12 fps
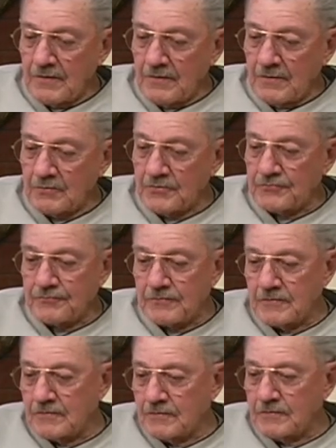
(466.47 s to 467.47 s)
there were
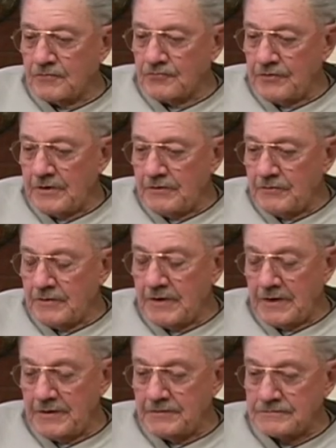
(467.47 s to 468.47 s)
three other
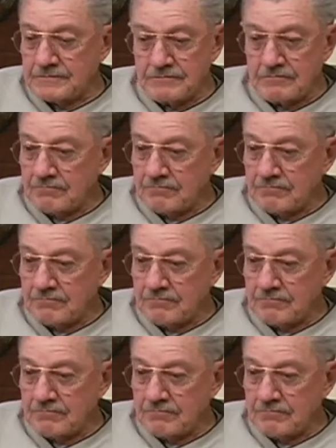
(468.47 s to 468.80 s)
guys,